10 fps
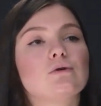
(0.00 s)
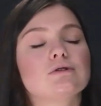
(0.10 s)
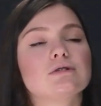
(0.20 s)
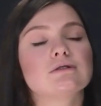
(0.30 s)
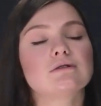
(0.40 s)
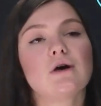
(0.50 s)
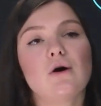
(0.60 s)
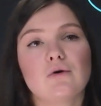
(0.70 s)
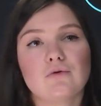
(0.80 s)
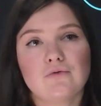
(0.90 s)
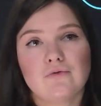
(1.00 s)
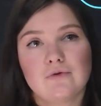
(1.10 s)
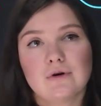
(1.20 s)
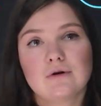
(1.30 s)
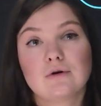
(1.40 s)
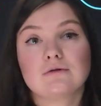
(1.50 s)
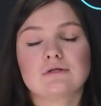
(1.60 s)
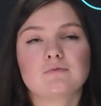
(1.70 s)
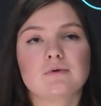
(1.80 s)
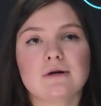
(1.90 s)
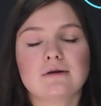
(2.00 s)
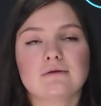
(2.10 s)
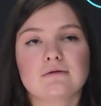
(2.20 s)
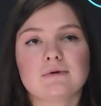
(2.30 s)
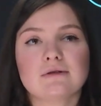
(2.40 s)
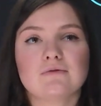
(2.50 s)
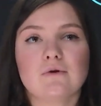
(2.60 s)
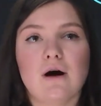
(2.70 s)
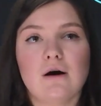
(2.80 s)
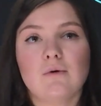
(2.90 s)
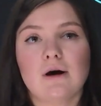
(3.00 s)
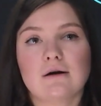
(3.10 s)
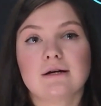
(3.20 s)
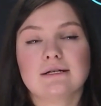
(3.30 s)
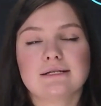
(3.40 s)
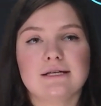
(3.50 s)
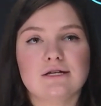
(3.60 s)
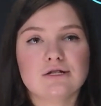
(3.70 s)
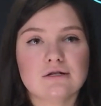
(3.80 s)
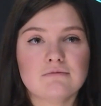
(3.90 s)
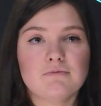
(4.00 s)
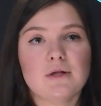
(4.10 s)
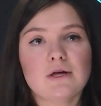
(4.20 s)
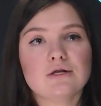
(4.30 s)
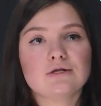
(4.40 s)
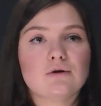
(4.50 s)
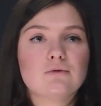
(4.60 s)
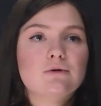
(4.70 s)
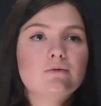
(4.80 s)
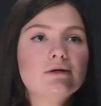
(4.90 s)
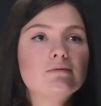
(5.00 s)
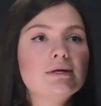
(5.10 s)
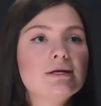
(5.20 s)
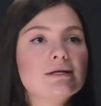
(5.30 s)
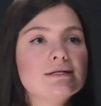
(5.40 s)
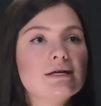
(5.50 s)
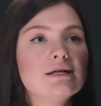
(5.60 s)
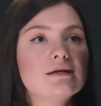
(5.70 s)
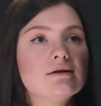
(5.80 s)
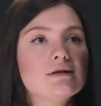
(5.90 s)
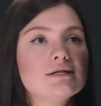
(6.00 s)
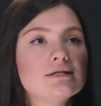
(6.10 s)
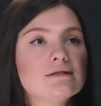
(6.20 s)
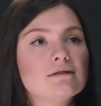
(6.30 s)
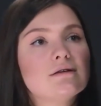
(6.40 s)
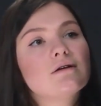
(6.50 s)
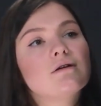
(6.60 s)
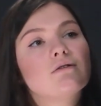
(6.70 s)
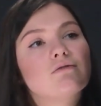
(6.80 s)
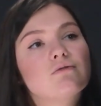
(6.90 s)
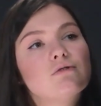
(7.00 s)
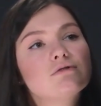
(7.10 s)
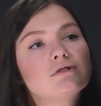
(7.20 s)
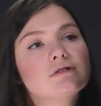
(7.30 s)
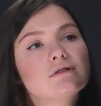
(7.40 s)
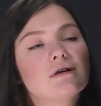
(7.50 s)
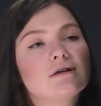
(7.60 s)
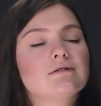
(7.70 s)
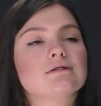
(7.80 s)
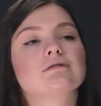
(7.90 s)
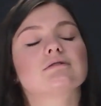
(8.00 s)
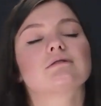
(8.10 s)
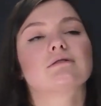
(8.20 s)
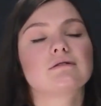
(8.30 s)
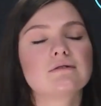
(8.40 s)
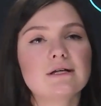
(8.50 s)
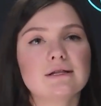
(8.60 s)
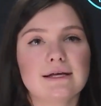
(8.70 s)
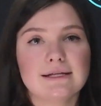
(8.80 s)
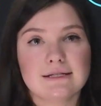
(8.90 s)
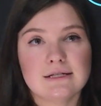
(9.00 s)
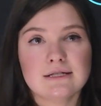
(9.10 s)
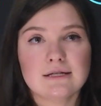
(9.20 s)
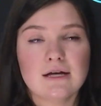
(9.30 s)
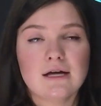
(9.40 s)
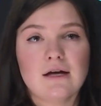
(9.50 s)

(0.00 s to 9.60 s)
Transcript: cost of goods procurement for our organization. So it will be the increase of costs, I'll write like this,